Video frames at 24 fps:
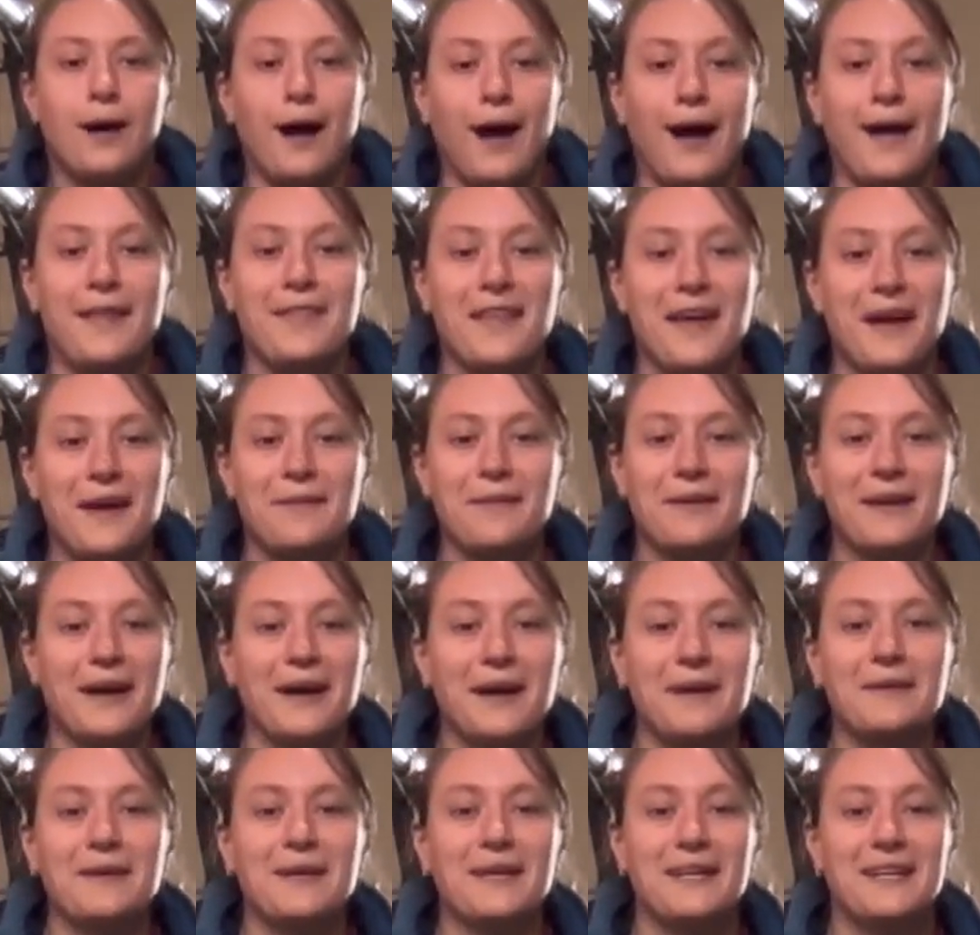And there we go.
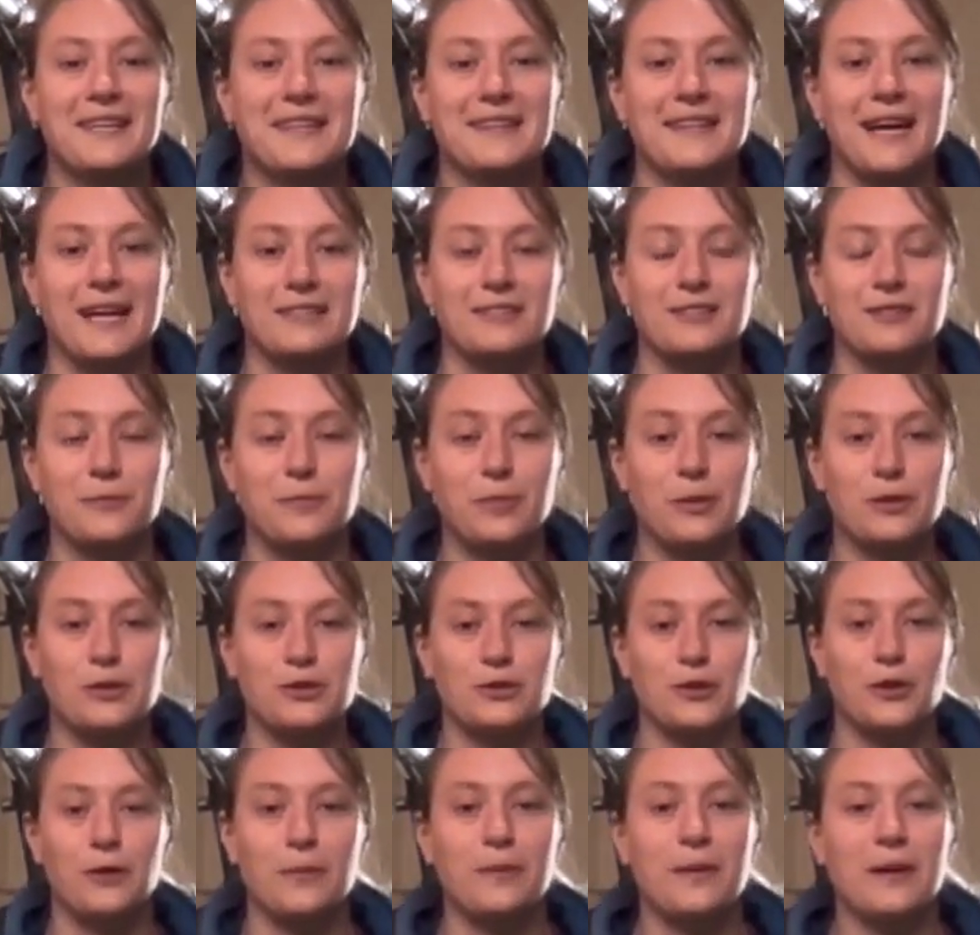That's the
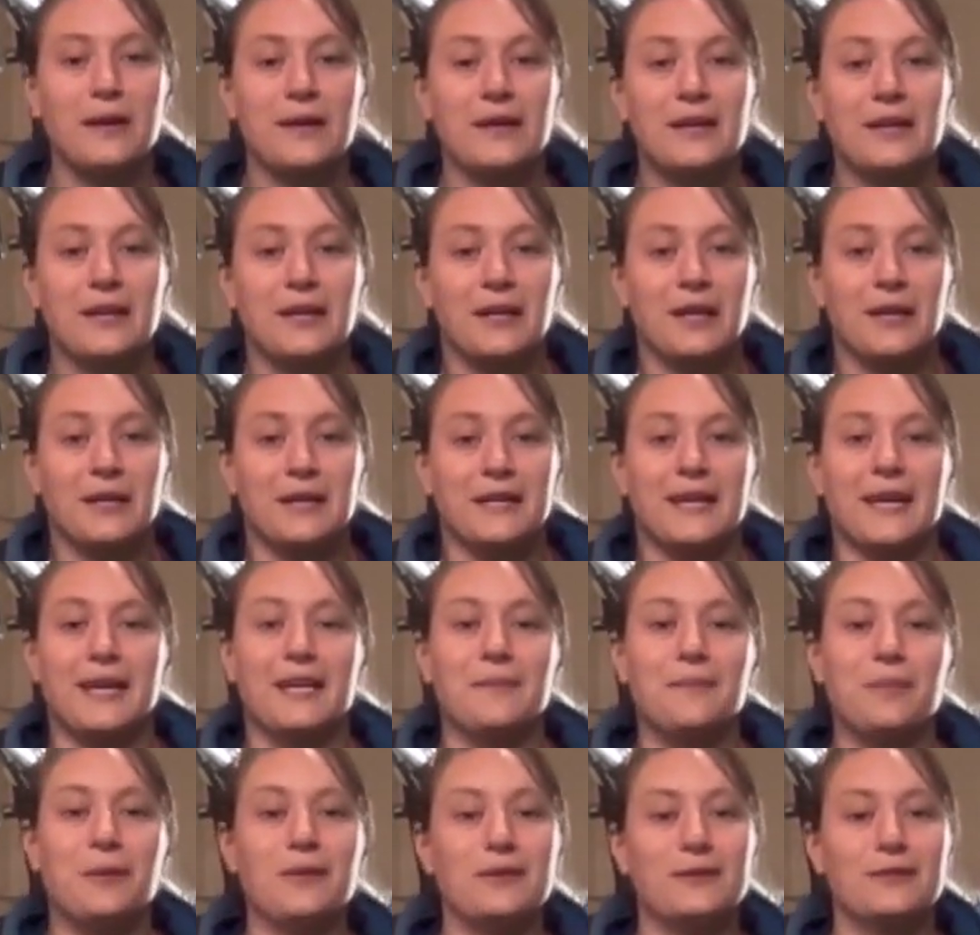push-up. Key
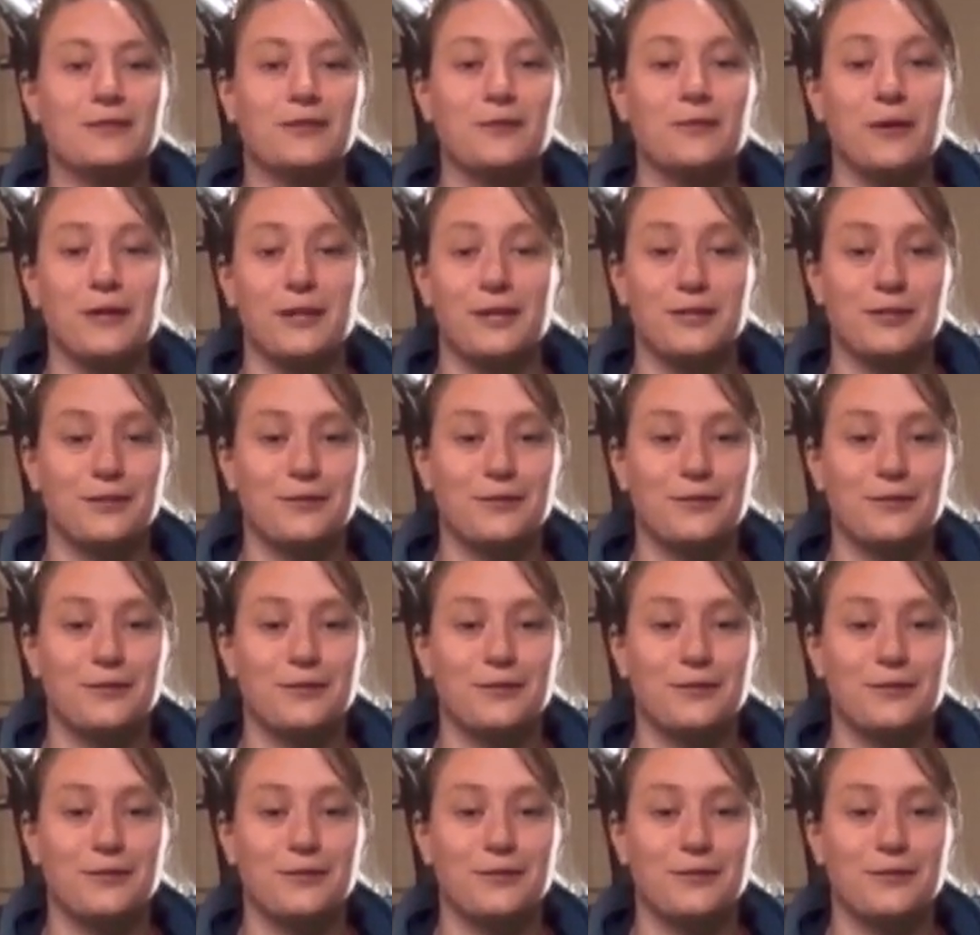points I want you to